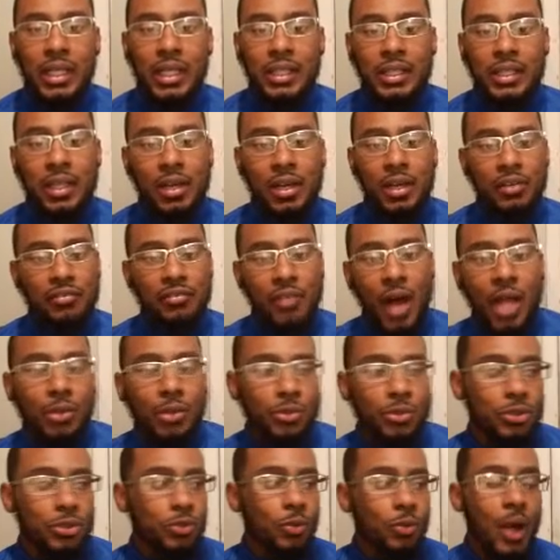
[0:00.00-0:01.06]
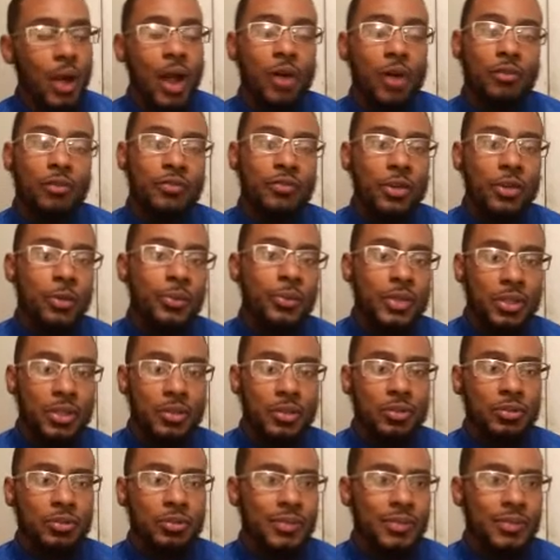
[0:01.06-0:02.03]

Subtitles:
they're following you around, filming you.